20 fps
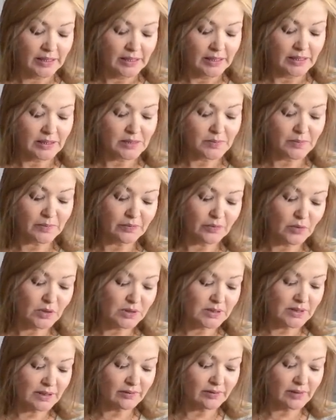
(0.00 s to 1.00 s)
It is before
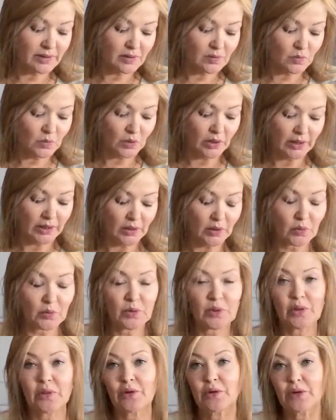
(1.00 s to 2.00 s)
seven in the morning,
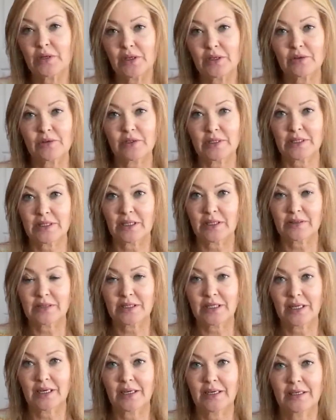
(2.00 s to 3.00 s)
only thirty degrees
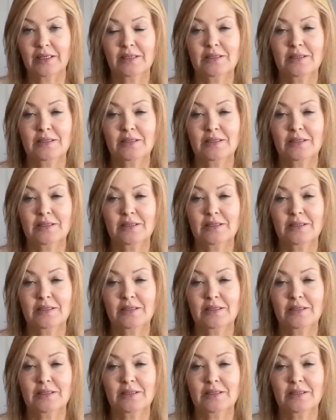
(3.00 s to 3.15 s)
outside.